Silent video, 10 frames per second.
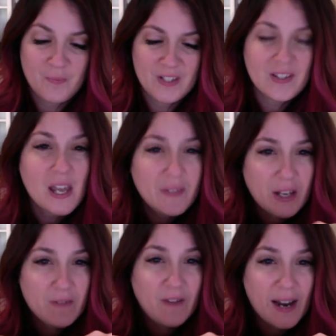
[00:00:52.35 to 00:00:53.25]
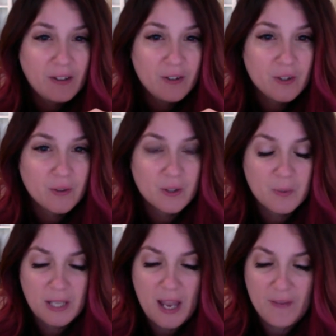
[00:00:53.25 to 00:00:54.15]
This is kind of like a vinyl, so it's
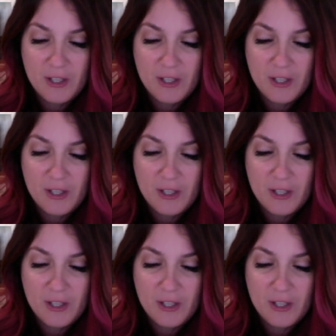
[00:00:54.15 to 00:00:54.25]
really heavy